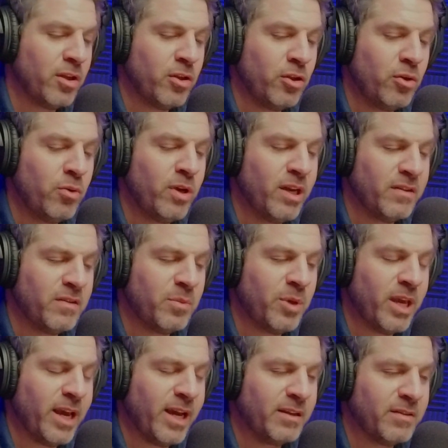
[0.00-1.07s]
you get to
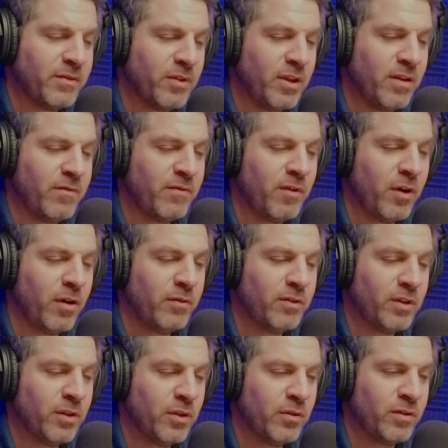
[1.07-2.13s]
be actively involved
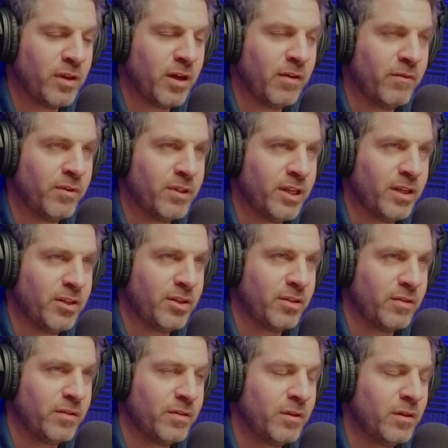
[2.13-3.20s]
in those
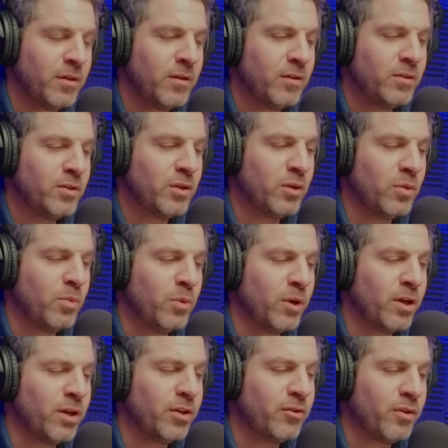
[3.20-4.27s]
conversations. So we're
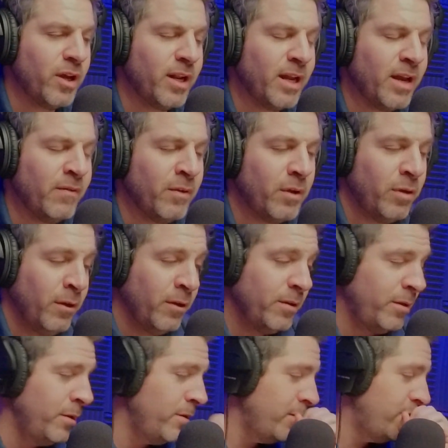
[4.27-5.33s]
going to try to have,
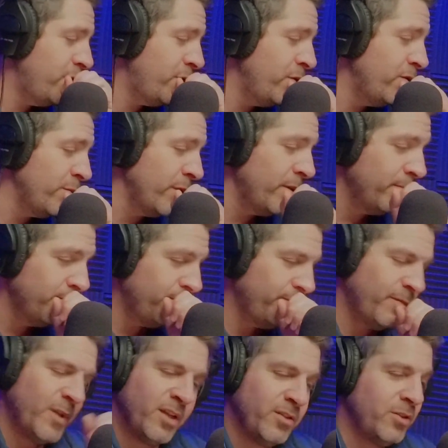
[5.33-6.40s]
excuse me,
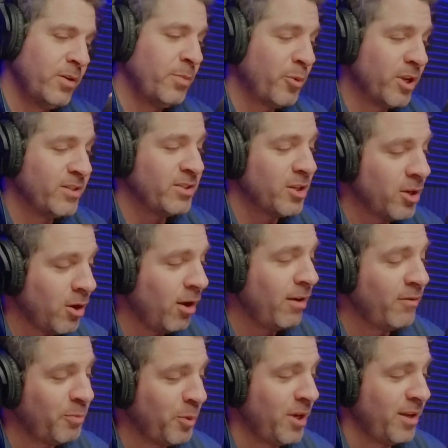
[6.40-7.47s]
I should have pressed the
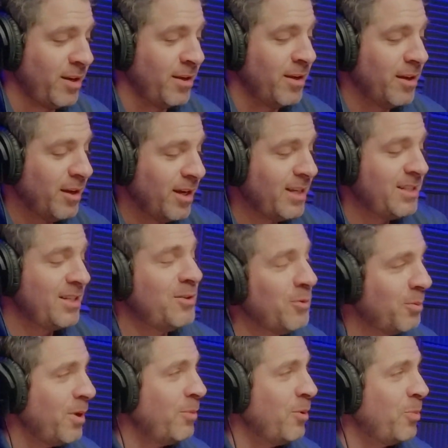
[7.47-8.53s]
cough button. I didn't
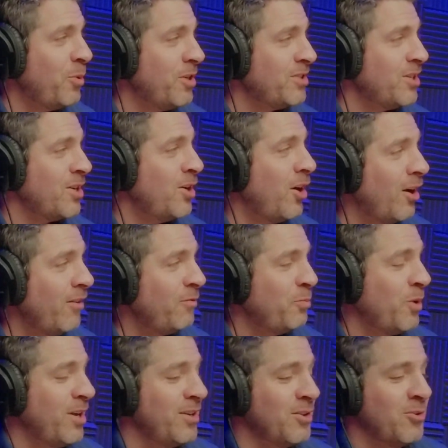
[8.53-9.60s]
remember to press the cough
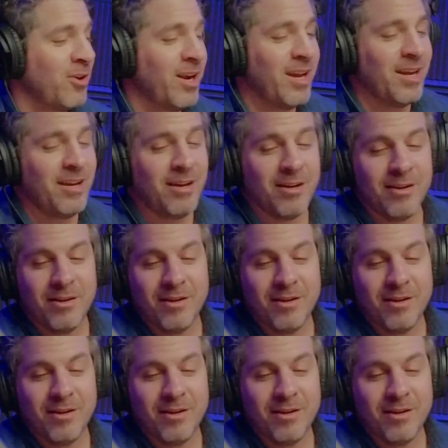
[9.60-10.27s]
button, Craig.